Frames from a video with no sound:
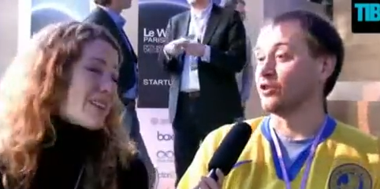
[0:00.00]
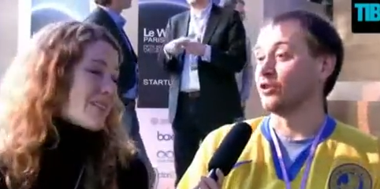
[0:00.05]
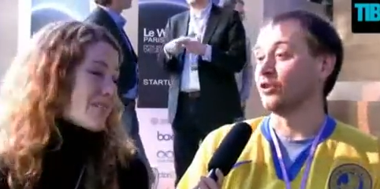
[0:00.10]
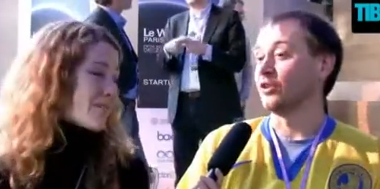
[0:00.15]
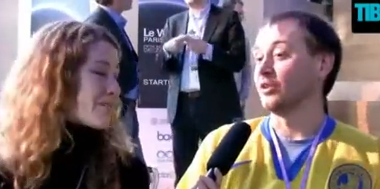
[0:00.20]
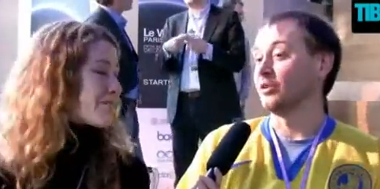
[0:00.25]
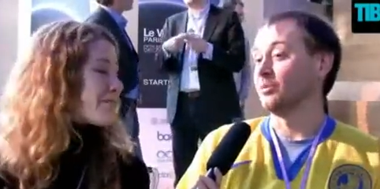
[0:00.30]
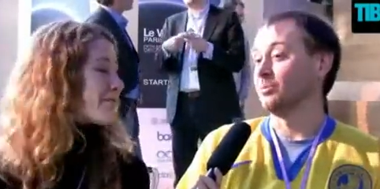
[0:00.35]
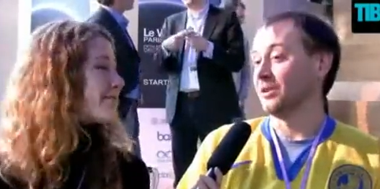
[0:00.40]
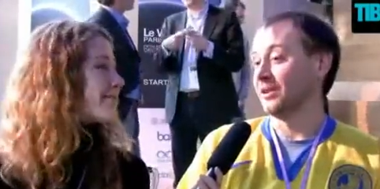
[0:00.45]

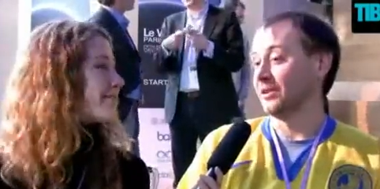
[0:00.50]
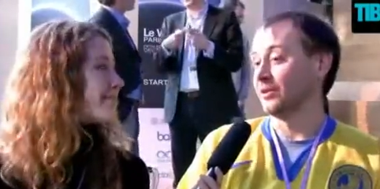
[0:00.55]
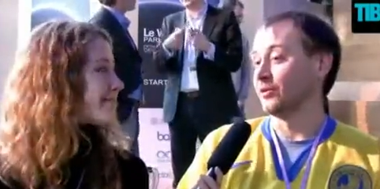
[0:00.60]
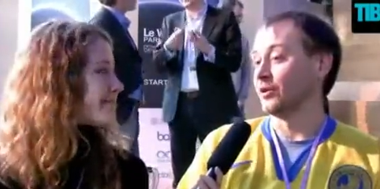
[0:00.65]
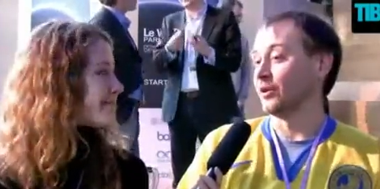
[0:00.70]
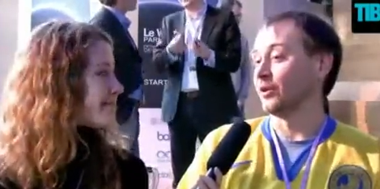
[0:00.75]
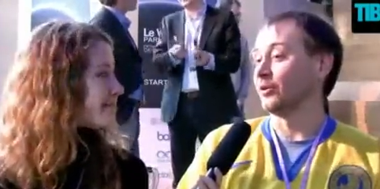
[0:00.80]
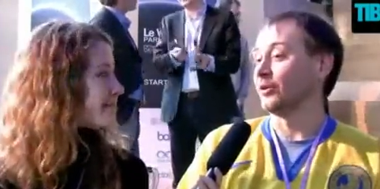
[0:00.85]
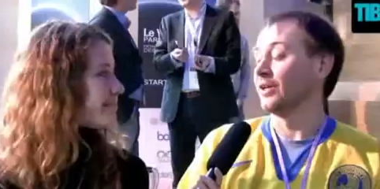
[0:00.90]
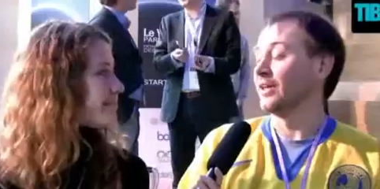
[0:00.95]
Speaker 1: shouldn't be, you
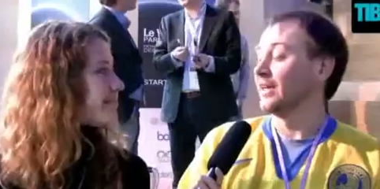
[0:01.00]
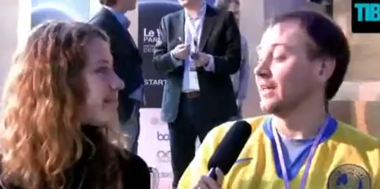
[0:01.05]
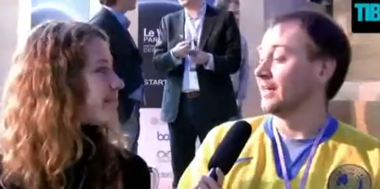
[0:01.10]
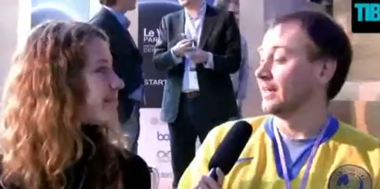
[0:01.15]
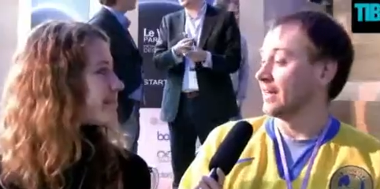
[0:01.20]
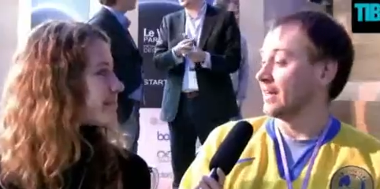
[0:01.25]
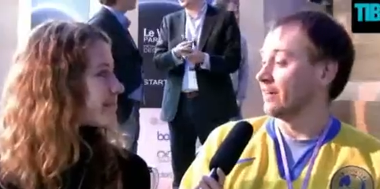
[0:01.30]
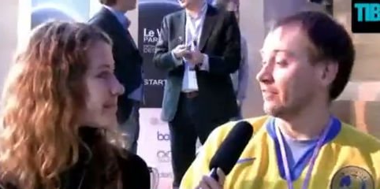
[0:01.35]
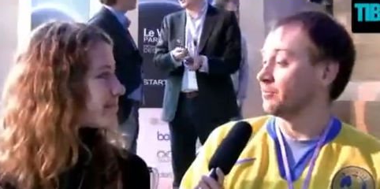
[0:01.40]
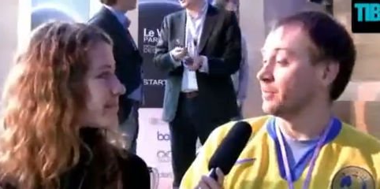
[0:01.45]
know,
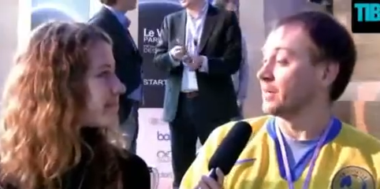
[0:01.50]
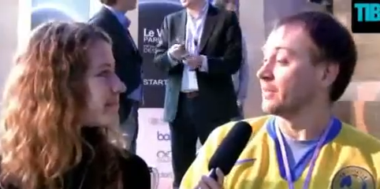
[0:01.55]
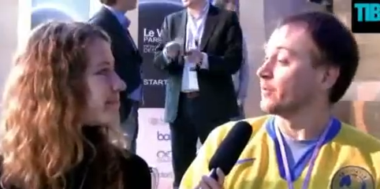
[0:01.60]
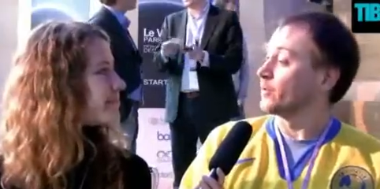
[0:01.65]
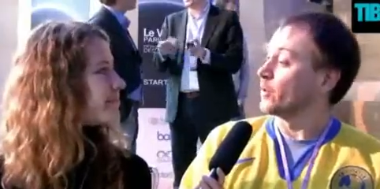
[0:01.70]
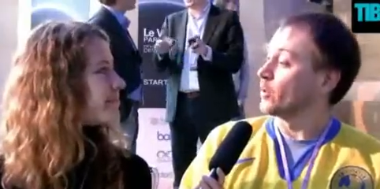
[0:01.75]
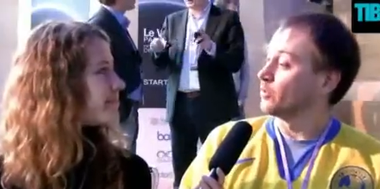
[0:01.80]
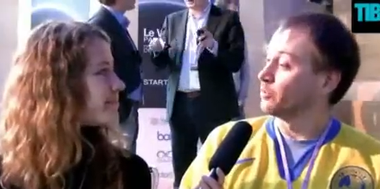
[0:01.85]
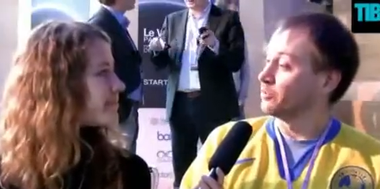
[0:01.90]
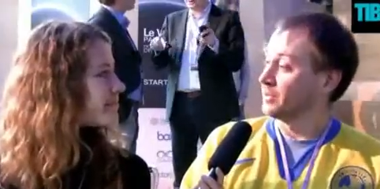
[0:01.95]
loved by
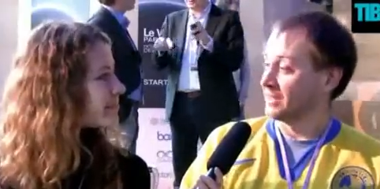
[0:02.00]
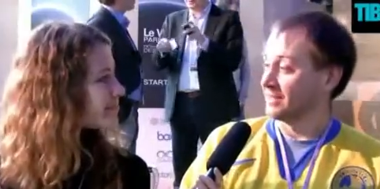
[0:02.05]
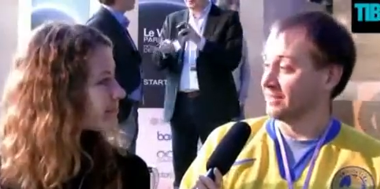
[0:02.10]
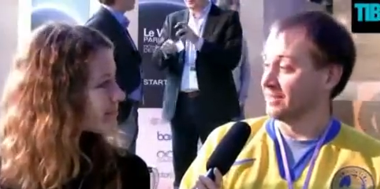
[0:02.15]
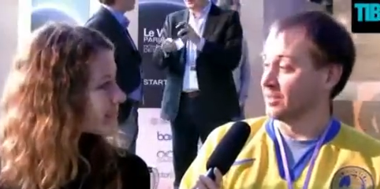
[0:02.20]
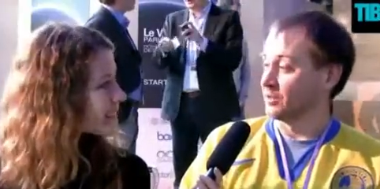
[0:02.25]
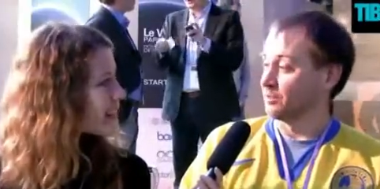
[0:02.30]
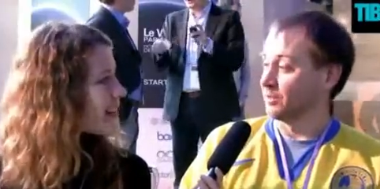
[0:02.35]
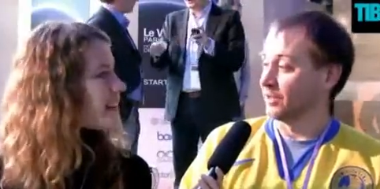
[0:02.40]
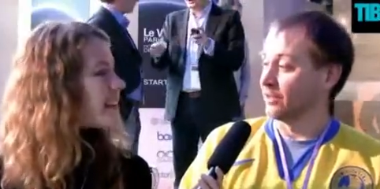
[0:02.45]
their own
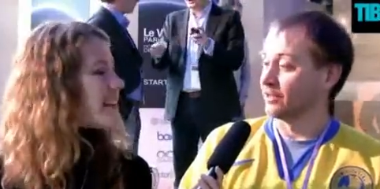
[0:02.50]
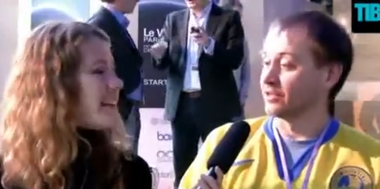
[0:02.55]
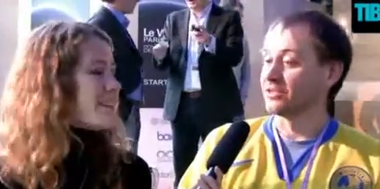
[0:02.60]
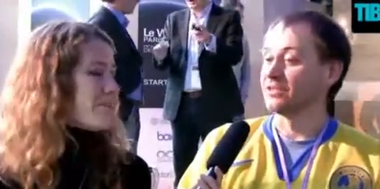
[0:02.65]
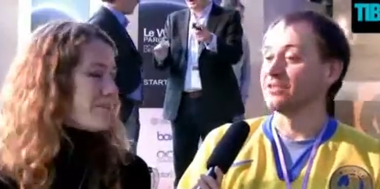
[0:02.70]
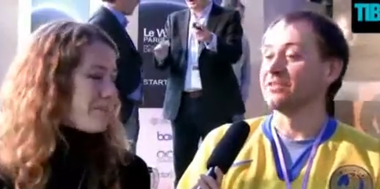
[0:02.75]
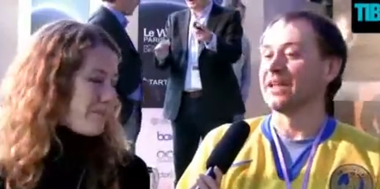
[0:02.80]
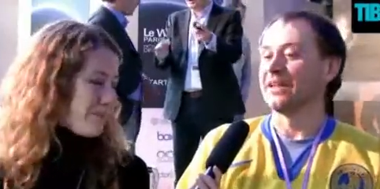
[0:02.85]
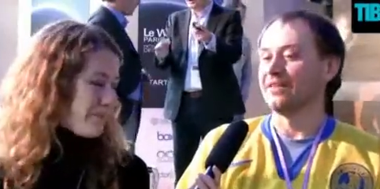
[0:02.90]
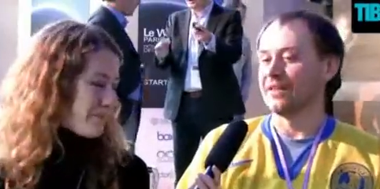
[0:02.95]
business ah. because
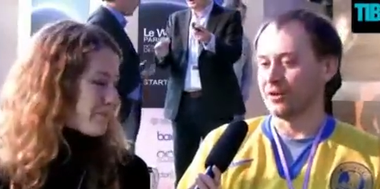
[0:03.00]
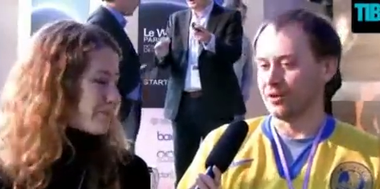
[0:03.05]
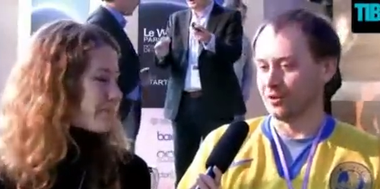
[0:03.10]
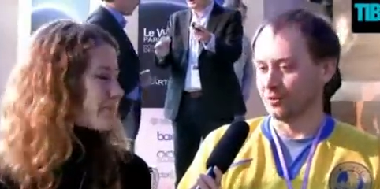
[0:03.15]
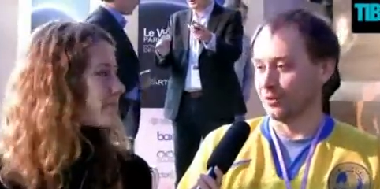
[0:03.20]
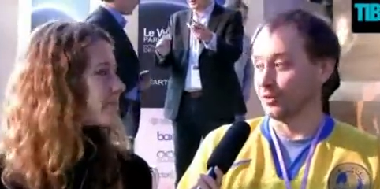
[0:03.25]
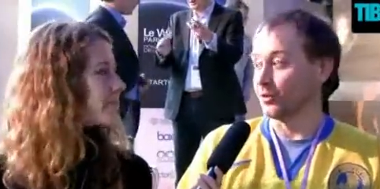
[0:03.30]
then they're not,